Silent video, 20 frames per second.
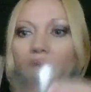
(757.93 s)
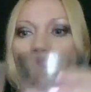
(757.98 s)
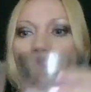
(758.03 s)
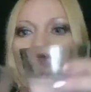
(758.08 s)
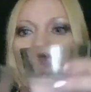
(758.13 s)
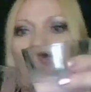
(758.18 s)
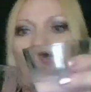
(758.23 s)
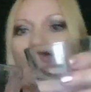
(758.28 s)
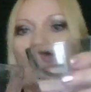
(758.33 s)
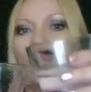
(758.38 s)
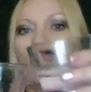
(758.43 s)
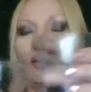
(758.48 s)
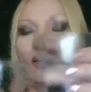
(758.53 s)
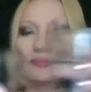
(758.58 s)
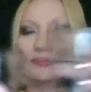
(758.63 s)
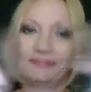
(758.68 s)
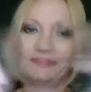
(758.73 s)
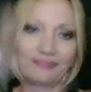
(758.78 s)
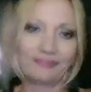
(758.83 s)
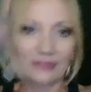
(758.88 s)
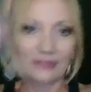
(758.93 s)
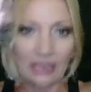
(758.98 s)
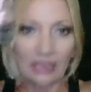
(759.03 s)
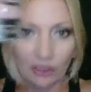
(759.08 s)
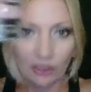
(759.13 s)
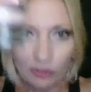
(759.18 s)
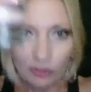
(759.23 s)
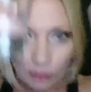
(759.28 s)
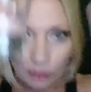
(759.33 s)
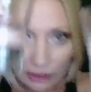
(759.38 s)
Oh,
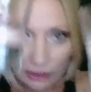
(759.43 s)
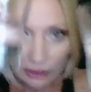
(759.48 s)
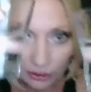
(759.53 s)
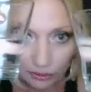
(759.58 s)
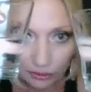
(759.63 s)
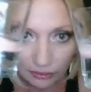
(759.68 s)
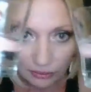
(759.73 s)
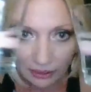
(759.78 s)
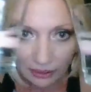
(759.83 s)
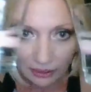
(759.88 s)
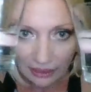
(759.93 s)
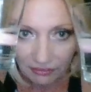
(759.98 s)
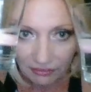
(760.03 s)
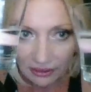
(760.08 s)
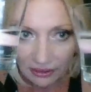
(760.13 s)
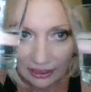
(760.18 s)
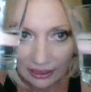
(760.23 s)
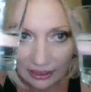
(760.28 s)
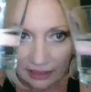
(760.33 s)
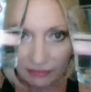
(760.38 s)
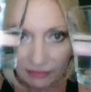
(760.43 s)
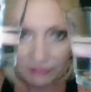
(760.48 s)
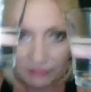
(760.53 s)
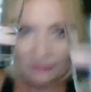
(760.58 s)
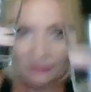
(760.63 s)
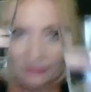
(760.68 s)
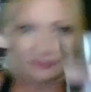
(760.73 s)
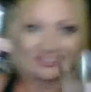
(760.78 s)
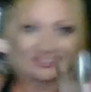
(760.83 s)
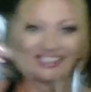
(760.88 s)
kind of wanted to do half and half.
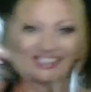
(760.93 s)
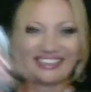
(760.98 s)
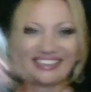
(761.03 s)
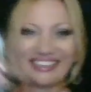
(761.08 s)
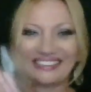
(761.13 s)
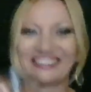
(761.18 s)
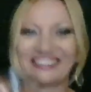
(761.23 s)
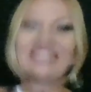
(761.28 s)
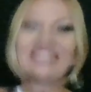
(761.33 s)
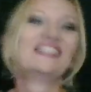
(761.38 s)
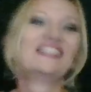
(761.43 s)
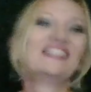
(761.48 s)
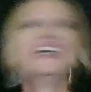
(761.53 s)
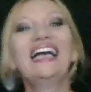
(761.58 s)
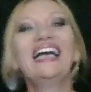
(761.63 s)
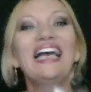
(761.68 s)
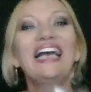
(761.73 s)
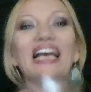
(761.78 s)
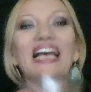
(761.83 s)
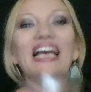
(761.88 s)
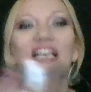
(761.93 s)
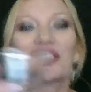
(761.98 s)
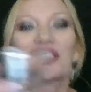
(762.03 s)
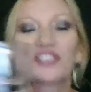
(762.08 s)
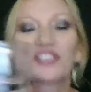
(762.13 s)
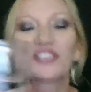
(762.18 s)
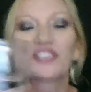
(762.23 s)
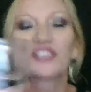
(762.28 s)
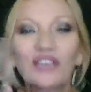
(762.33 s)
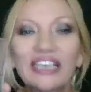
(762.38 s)

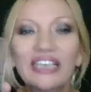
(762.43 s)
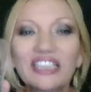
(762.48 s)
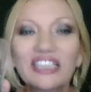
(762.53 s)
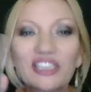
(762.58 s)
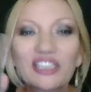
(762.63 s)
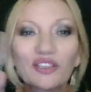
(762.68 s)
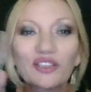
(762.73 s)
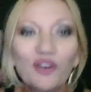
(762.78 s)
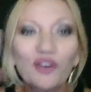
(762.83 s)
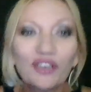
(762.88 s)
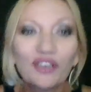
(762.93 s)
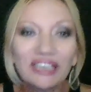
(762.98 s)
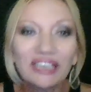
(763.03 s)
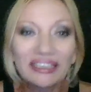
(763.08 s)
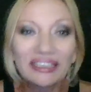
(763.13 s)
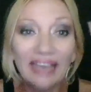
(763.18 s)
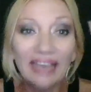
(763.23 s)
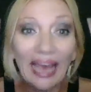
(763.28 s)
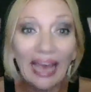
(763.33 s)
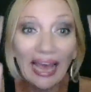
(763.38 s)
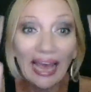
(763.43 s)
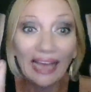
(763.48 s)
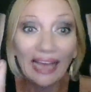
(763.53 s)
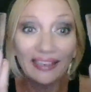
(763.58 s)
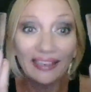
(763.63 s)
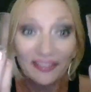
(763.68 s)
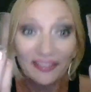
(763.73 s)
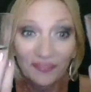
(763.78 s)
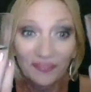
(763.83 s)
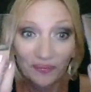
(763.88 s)
So here's Lori Ladd,
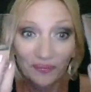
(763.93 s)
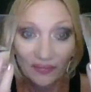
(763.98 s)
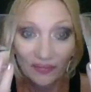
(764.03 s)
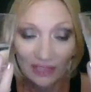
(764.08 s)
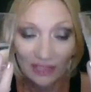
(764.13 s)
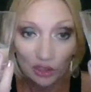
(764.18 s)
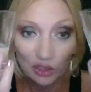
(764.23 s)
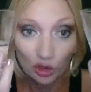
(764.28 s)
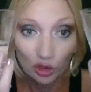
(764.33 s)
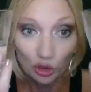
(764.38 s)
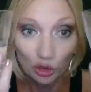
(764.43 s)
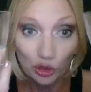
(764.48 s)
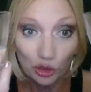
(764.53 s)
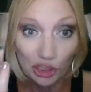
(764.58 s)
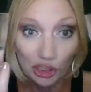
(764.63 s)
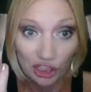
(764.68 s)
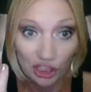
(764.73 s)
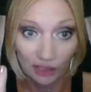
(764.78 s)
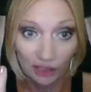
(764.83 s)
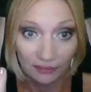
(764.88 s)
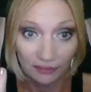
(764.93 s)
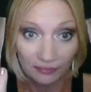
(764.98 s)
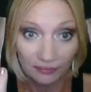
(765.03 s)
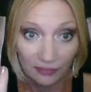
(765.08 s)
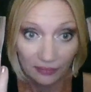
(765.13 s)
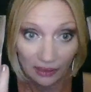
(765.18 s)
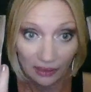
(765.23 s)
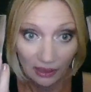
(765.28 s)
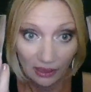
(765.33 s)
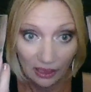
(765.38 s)
solution
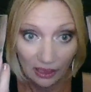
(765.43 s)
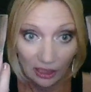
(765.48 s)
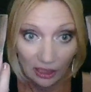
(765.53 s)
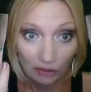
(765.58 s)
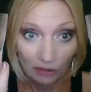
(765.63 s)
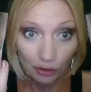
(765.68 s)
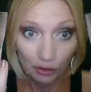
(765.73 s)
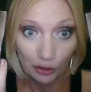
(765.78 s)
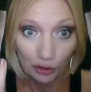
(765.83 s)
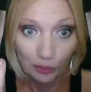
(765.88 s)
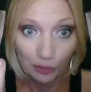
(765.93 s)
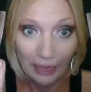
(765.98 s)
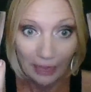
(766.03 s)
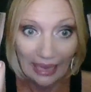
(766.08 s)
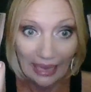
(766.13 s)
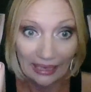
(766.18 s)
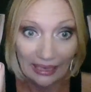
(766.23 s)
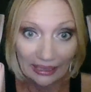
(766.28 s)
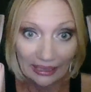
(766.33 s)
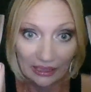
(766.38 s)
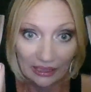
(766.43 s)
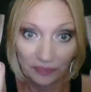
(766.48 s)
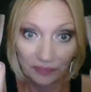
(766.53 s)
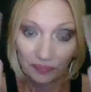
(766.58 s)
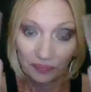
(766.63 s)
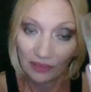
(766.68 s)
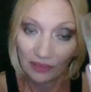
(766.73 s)
for humanity.